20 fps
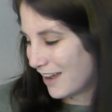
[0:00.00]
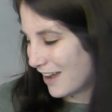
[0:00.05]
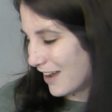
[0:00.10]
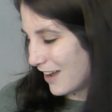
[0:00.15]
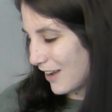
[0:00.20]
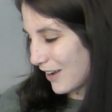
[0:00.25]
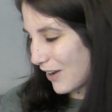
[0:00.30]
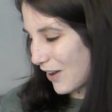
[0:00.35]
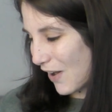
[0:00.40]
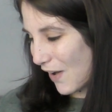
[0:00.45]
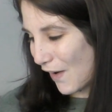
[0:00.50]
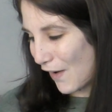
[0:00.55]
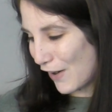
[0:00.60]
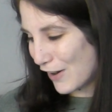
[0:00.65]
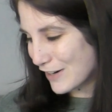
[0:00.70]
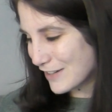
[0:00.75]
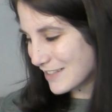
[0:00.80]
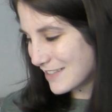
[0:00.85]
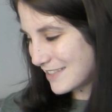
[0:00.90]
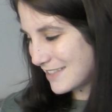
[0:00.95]
uh,
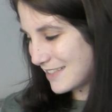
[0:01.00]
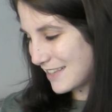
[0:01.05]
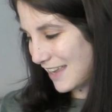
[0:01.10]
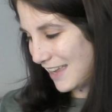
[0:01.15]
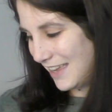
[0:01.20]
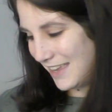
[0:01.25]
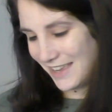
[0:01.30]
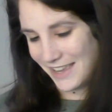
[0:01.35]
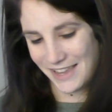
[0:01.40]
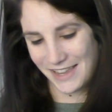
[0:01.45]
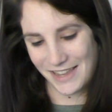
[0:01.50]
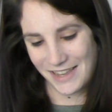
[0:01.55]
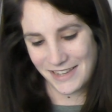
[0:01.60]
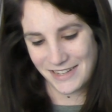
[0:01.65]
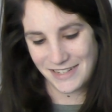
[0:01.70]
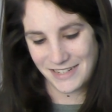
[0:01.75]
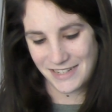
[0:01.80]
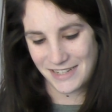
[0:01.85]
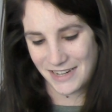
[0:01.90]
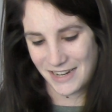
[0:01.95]
cards,
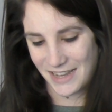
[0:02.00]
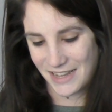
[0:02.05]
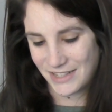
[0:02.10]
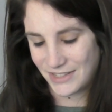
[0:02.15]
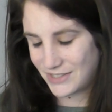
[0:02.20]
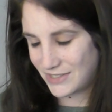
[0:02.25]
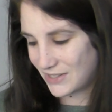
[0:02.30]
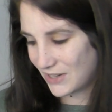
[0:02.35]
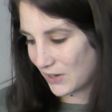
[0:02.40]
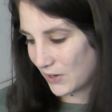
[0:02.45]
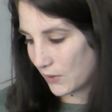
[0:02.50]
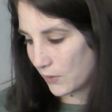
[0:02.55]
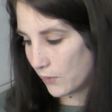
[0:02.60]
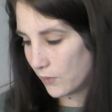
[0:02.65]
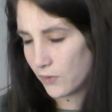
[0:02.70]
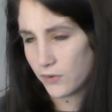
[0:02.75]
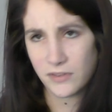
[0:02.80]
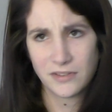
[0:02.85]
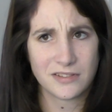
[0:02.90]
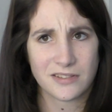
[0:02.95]
and and
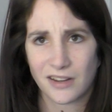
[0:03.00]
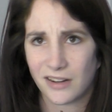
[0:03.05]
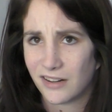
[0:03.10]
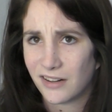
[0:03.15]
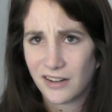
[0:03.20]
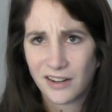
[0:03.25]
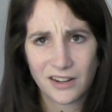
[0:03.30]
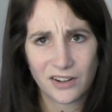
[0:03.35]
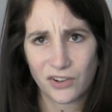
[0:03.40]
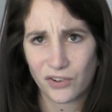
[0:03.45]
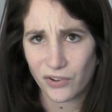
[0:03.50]
so these are a